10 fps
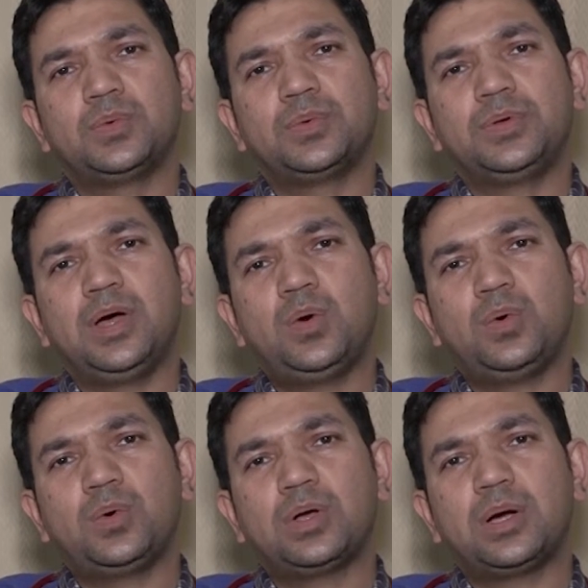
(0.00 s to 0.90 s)

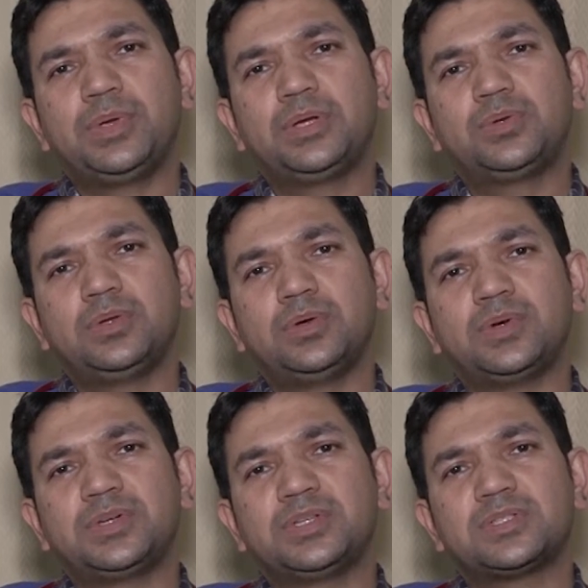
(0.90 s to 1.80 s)
Now, coming to
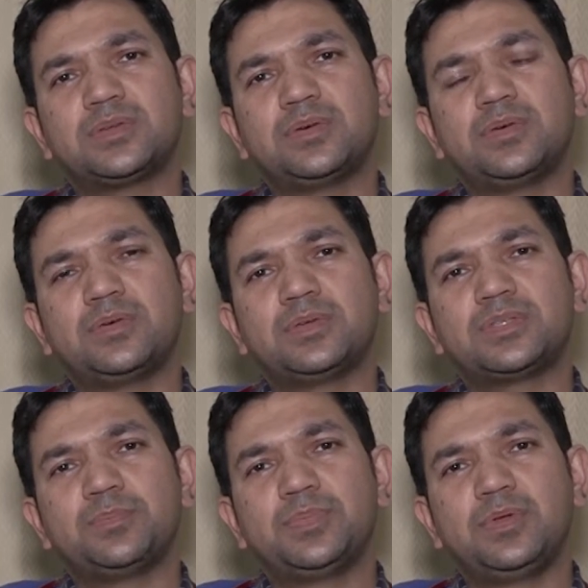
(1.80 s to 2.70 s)
what is
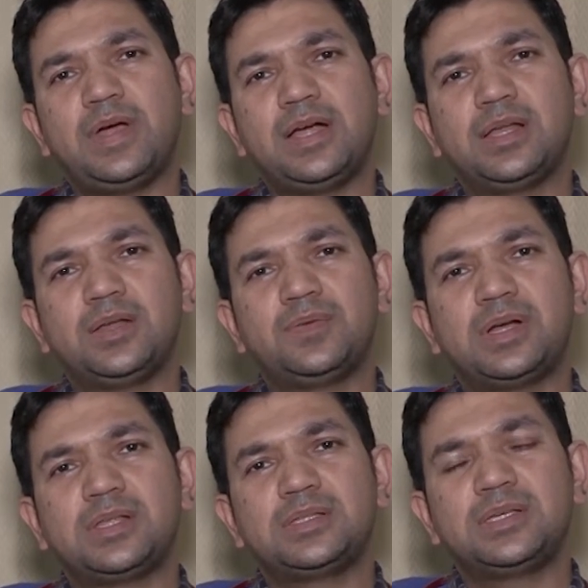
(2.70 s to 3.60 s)
simple fatty liver
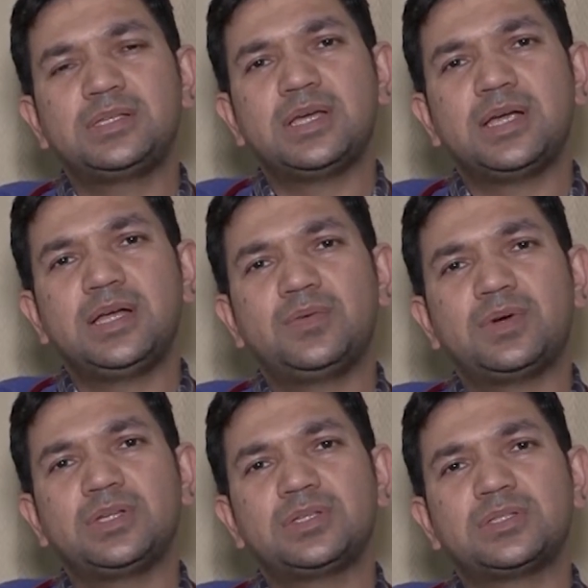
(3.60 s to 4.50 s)
disease and
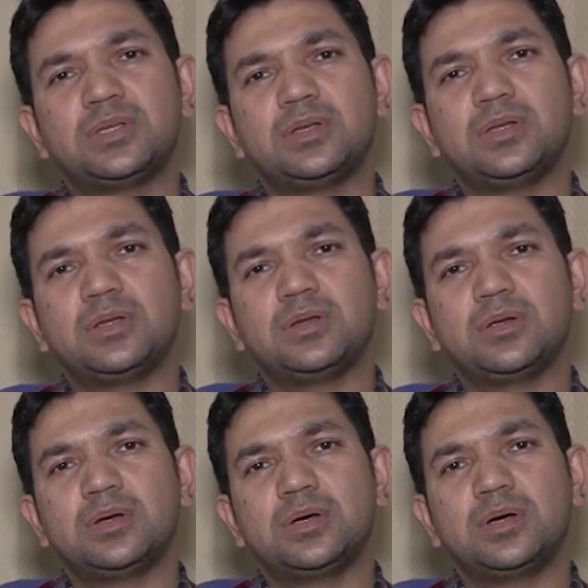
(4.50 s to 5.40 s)
what is
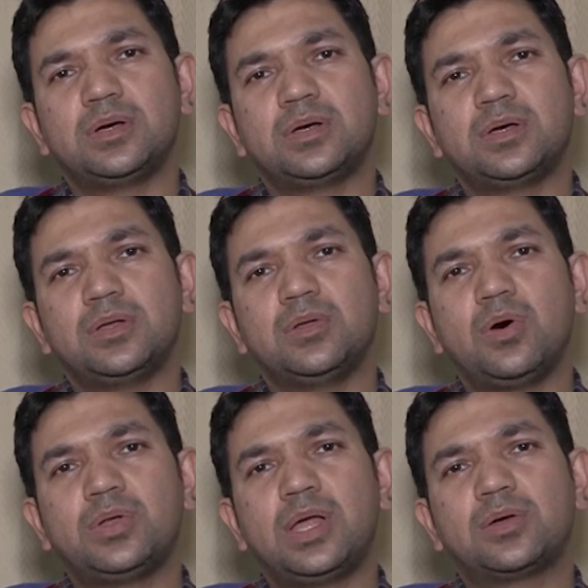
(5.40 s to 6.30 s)

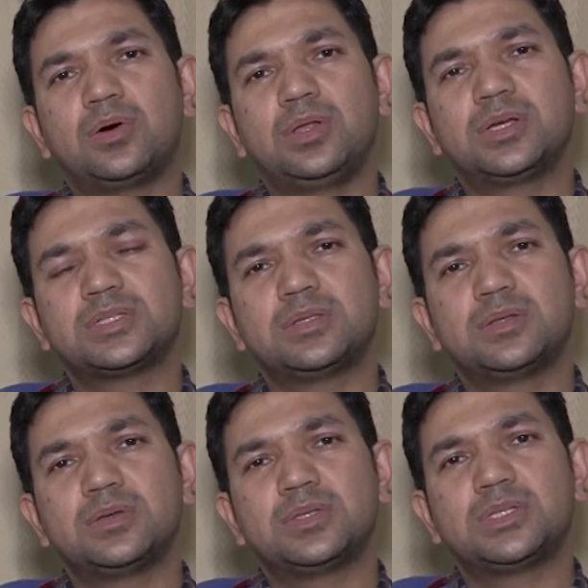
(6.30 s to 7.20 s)
non-alcoholic
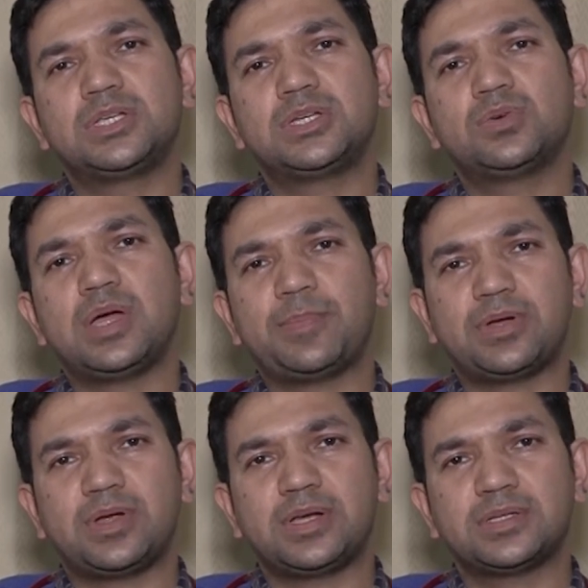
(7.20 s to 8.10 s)

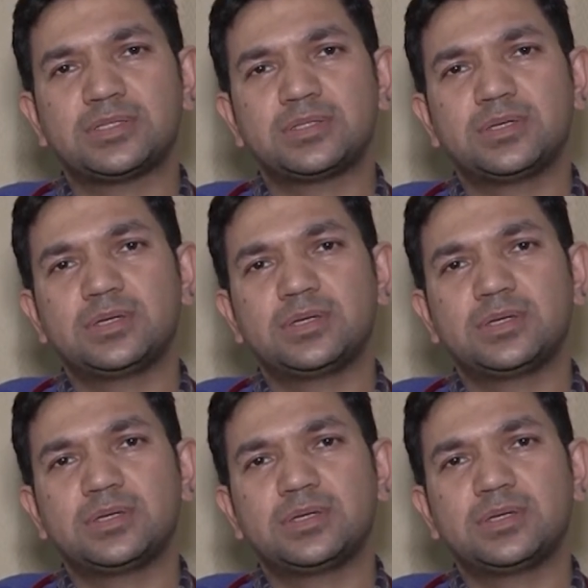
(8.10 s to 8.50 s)
steatohepatitis.